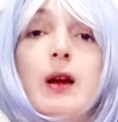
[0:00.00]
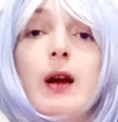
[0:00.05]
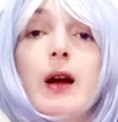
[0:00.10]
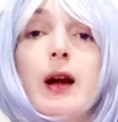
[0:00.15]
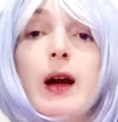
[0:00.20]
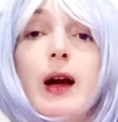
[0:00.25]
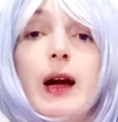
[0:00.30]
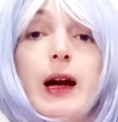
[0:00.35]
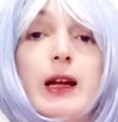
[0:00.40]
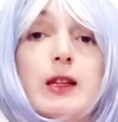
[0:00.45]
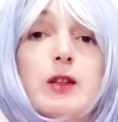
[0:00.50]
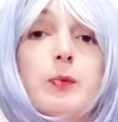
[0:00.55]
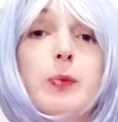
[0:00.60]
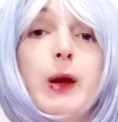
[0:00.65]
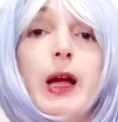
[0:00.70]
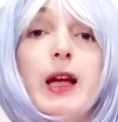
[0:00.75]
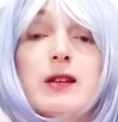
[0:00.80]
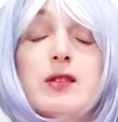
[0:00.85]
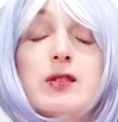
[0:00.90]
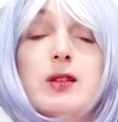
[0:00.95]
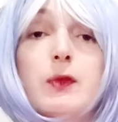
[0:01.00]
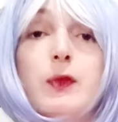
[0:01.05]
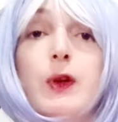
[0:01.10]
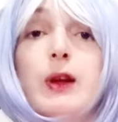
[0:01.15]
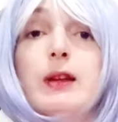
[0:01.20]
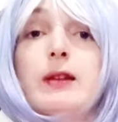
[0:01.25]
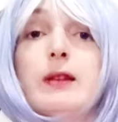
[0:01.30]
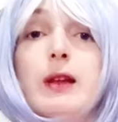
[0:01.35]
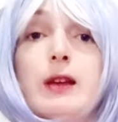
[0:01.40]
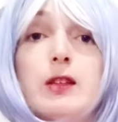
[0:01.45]
At best, if I
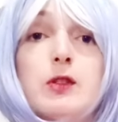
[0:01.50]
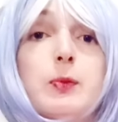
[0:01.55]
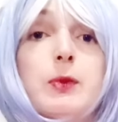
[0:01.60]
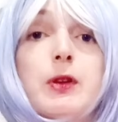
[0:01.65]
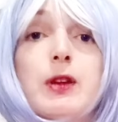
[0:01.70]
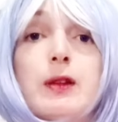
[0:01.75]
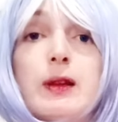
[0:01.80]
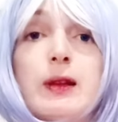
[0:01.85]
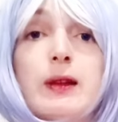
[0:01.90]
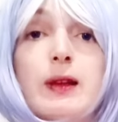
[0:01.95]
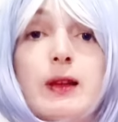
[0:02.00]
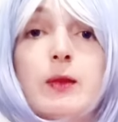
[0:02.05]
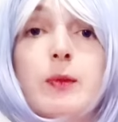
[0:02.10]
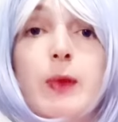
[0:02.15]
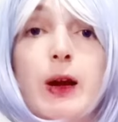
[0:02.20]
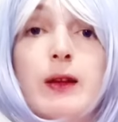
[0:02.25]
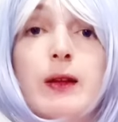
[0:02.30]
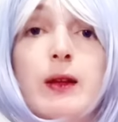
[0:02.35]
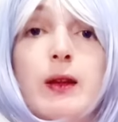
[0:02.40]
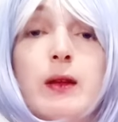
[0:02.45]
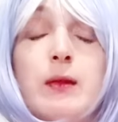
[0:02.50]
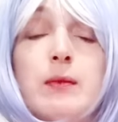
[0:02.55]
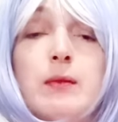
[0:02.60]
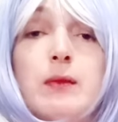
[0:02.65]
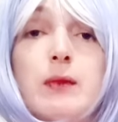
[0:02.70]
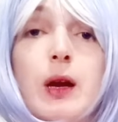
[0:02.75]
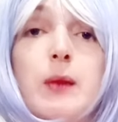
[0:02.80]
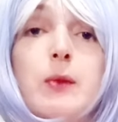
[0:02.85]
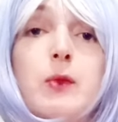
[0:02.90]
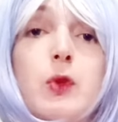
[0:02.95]
desperately need money,
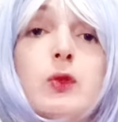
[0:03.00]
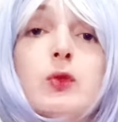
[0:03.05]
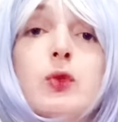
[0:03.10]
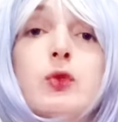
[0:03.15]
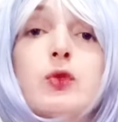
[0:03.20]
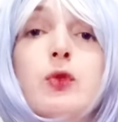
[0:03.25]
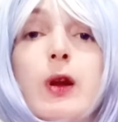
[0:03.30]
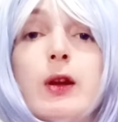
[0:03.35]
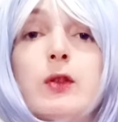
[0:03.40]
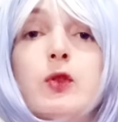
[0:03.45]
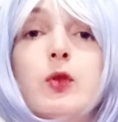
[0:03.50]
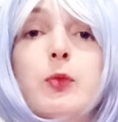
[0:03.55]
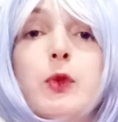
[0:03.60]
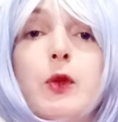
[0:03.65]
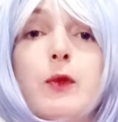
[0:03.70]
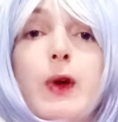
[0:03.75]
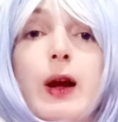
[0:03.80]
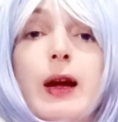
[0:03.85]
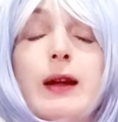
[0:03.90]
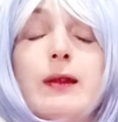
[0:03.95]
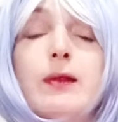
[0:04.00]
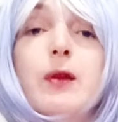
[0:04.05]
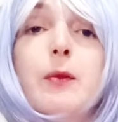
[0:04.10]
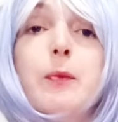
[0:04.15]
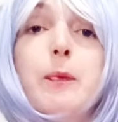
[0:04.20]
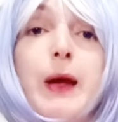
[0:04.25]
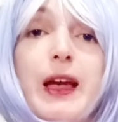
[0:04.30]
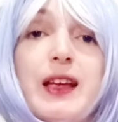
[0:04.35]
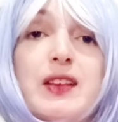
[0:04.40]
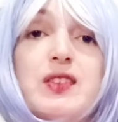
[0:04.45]
I'm going to try to provide the
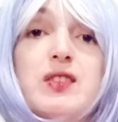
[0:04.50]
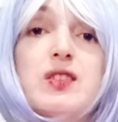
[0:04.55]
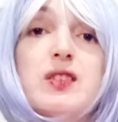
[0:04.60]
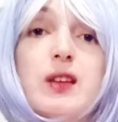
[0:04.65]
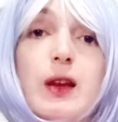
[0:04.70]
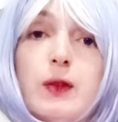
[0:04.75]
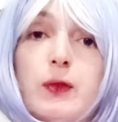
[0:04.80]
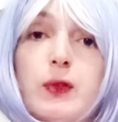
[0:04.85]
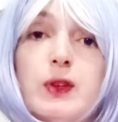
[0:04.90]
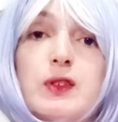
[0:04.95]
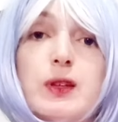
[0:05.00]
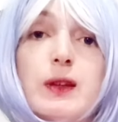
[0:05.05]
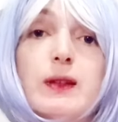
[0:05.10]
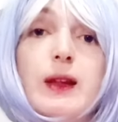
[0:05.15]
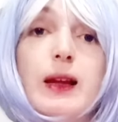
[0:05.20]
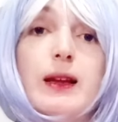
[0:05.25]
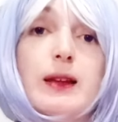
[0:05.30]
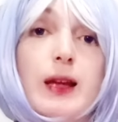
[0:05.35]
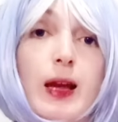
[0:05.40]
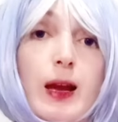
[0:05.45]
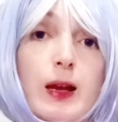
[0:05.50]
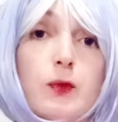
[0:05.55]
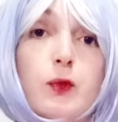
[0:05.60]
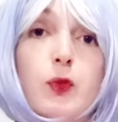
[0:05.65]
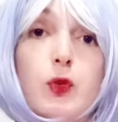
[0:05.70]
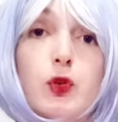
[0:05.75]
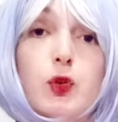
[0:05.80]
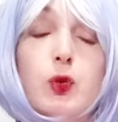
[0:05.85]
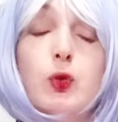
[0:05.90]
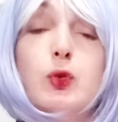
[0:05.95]
best service that I can for
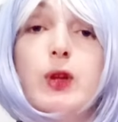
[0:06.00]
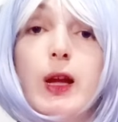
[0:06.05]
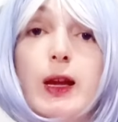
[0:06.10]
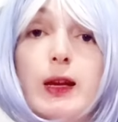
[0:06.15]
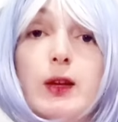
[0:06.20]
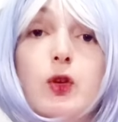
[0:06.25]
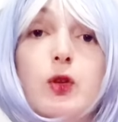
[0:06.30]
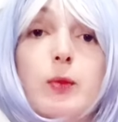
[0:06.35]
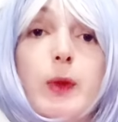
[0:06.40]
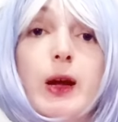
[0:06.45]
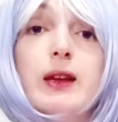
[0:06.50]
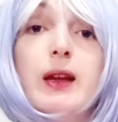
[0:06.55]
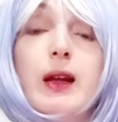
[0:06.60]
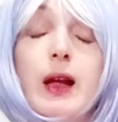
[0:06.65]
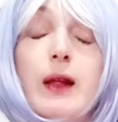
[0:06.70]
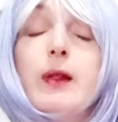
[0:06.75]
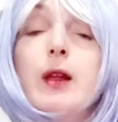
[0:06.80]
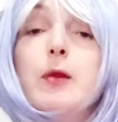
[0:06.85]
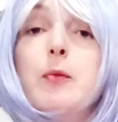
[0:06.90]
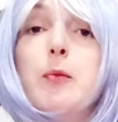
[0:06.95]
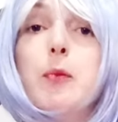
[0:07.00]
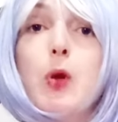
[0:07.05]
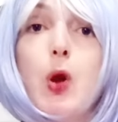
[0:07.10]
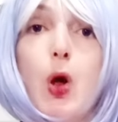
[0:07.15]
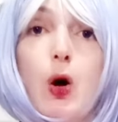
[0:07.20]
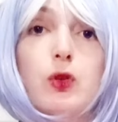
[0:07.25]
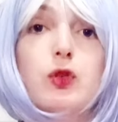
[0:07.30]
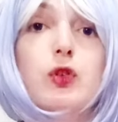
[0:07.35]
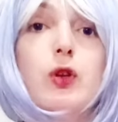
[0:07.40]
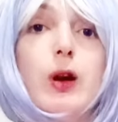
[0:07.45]
you, take your money and then
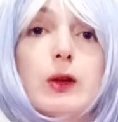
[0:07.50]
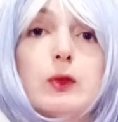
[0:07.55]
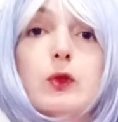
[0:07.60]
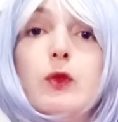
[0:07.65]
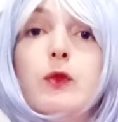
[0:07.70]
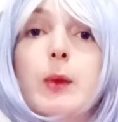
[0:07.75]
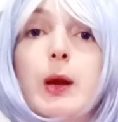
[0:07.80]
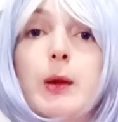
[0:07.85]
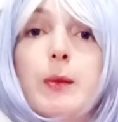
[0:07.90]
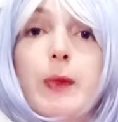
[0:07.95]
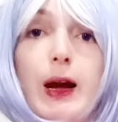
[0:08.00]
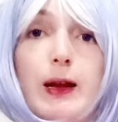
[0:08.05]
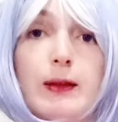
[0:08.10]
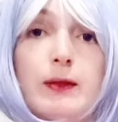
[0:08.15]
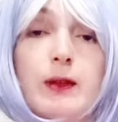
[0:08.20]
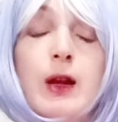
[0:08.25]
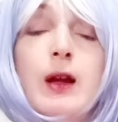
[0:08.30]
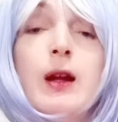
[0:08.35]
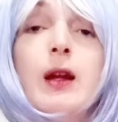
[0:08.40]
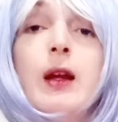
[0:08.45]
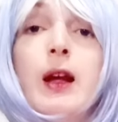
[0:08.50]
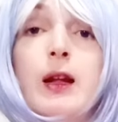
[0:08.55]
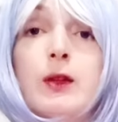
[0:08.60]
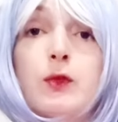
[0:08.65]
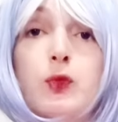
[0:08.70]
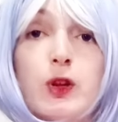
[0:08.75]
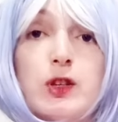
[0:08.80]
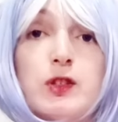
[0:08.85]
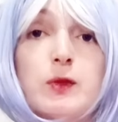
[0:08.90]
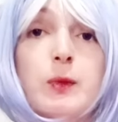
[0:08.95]
block you out of my mind. And
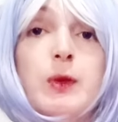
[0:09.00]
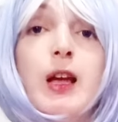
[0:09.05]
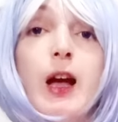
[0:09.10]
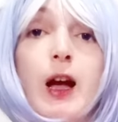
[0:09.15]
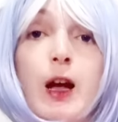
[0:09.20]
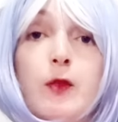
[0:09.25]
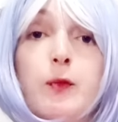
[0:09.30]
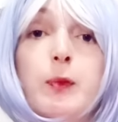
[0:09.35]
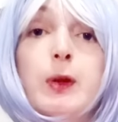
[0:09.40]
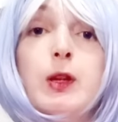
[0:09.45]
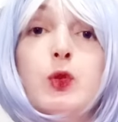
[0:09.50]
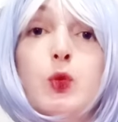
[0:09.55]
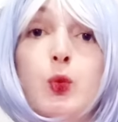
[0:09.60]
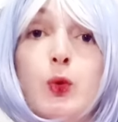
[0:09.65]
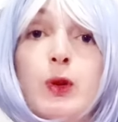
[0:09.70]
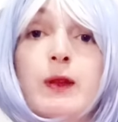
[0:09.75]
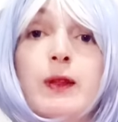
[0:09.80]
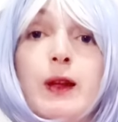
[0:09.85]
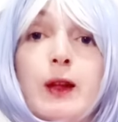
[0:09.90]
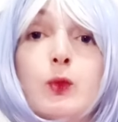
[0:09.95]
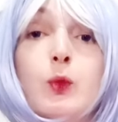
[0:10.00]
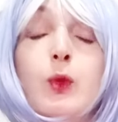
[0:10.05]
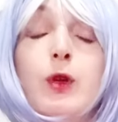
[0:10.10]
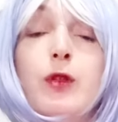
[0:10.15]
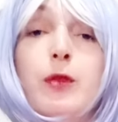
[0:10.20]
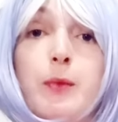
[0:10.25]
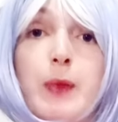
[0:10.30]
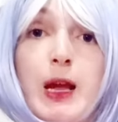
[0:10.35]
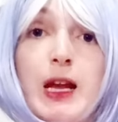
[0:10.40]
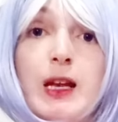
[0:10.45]
trust me, I've been doing that with
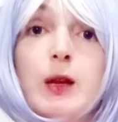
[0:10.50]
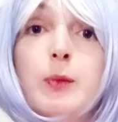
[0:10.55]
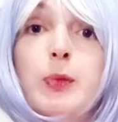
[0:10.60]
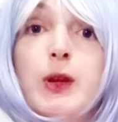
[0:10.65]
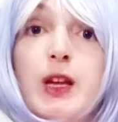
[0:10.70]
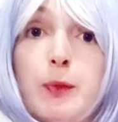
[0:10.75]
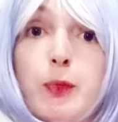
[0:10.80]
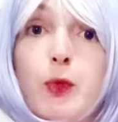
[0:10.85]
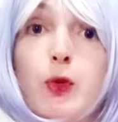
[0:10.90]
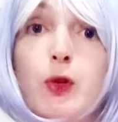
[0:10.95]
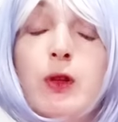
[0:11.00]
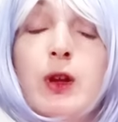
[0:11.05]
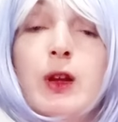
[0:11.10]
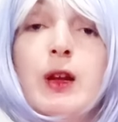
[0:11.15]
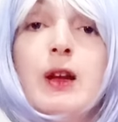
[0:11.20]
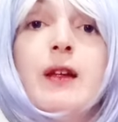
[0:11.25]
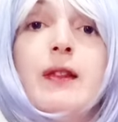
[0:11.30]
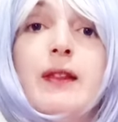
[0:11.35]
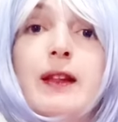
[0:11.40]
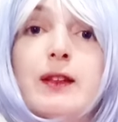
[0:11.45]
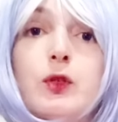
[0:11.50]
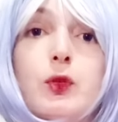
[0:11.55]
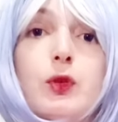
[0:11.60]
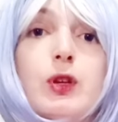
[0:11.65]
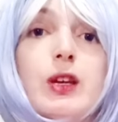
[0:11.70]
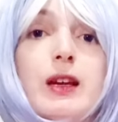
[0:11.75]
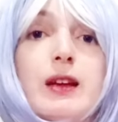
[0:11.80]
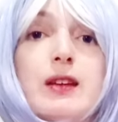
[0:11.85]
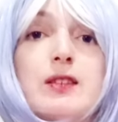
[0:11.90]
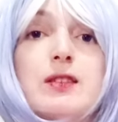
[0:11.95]
many people the 2
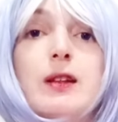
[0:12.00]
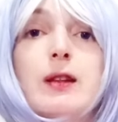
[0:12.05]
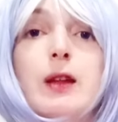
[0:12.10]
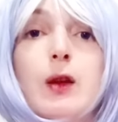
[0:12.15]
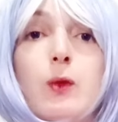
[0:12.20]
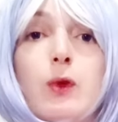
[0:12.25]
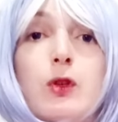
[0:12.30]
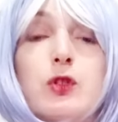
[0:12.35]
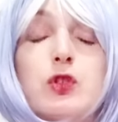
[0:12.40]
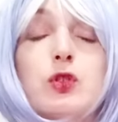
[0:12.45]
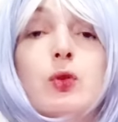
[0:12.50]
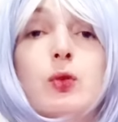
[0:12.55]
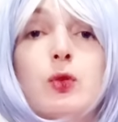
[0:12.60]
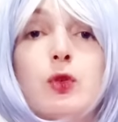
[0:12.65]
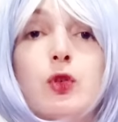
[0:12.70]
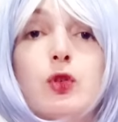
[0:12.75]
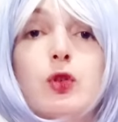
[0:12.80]
years that I wasn't on YouTube.